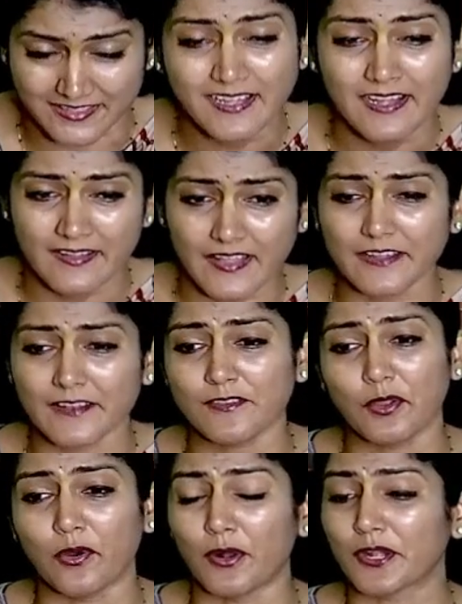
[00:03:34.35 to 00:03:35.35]
that is the
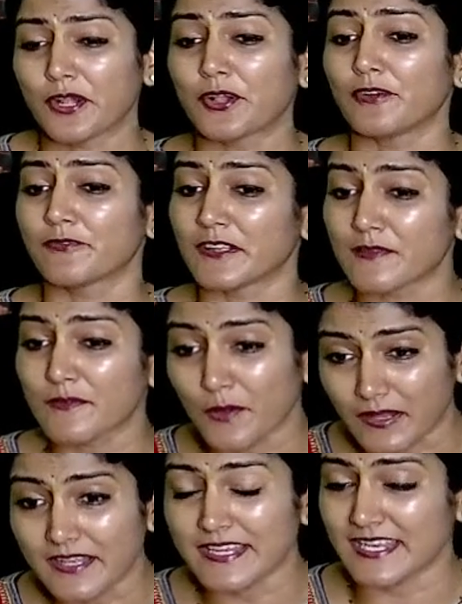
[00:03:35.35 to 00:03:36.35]
audit of
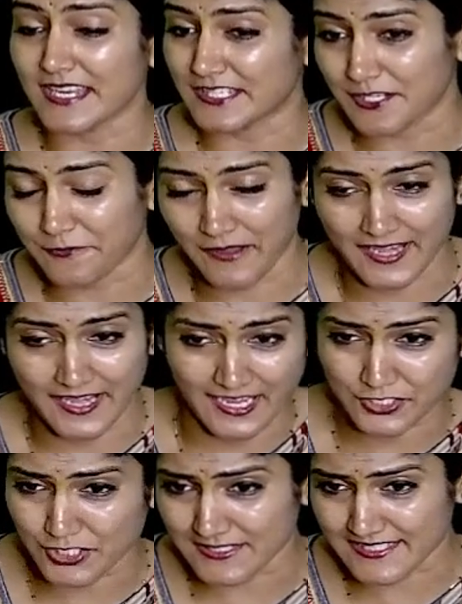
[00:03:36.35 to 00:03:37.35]
consolidated financial
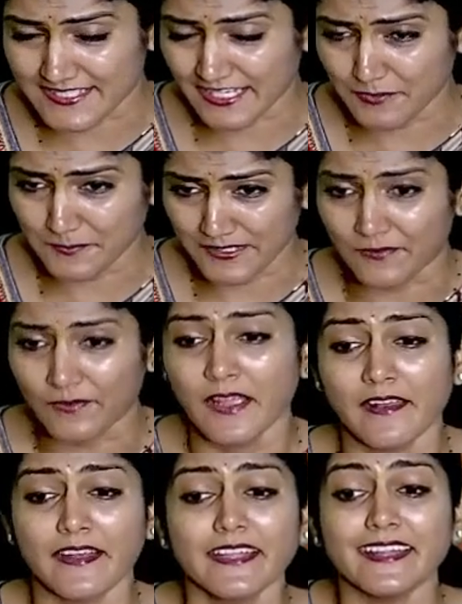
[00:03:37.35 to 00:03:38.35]
statements,
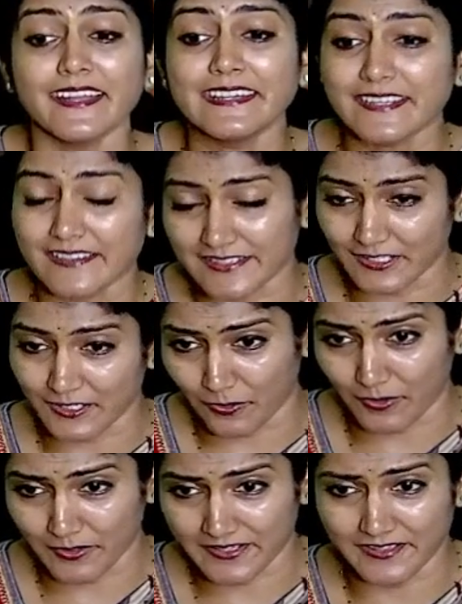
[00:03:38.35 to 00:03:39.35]
right? Internal
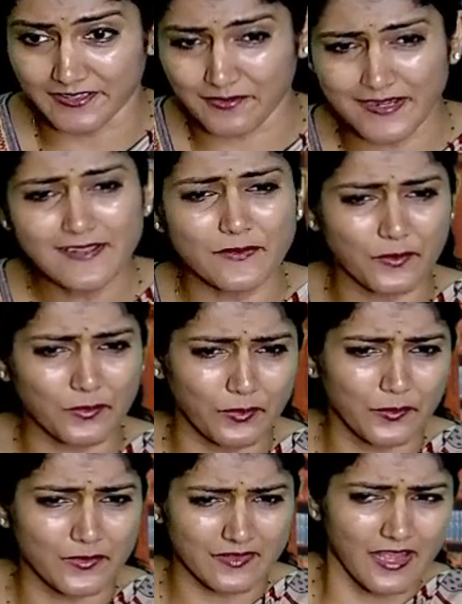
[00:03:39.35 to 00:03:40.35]
audit, right? So those
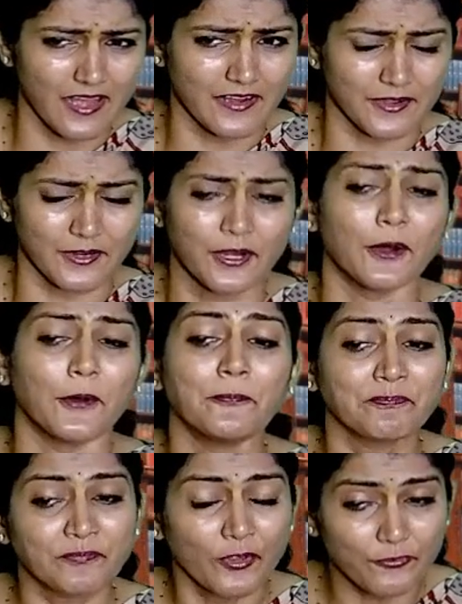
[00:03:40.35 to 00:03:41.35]
are a
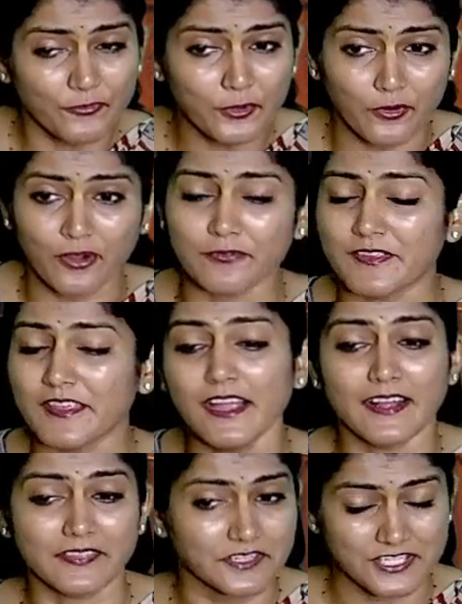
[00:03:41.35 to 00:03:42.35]
few of the other
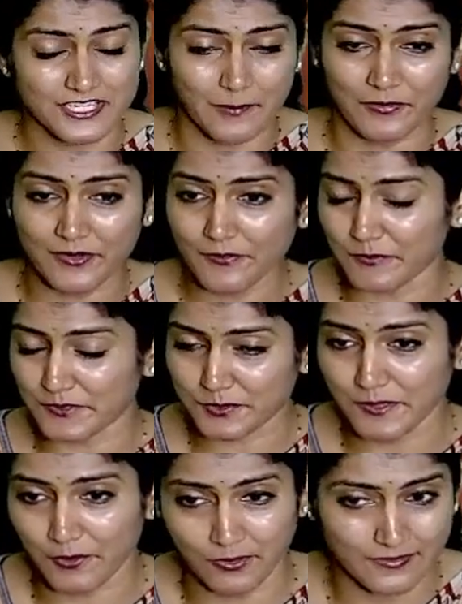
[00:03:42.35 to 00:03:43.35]
chapters which we
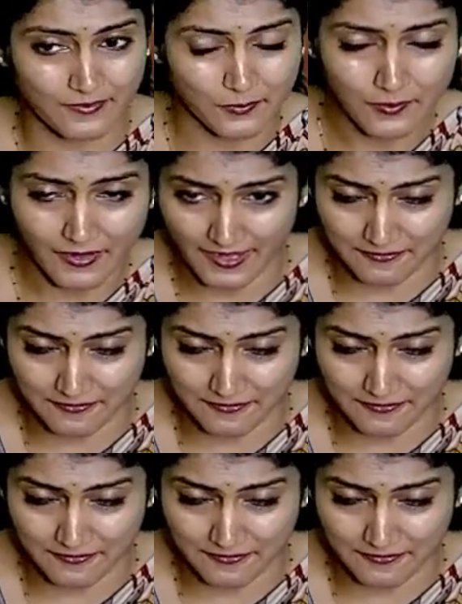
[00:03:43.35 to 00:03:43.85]
also have.